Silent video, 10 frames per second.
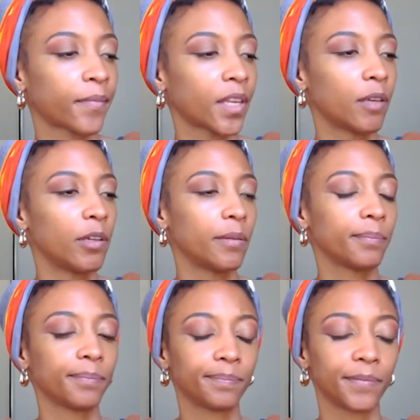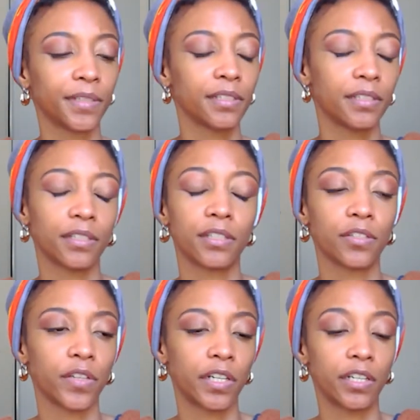Yeah, this is
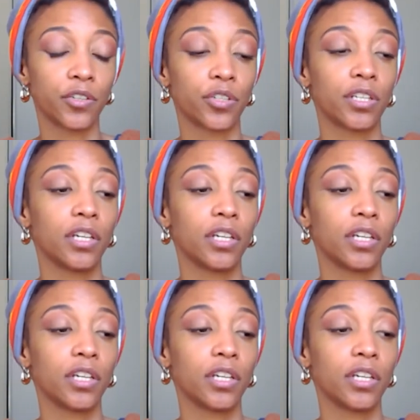very interesting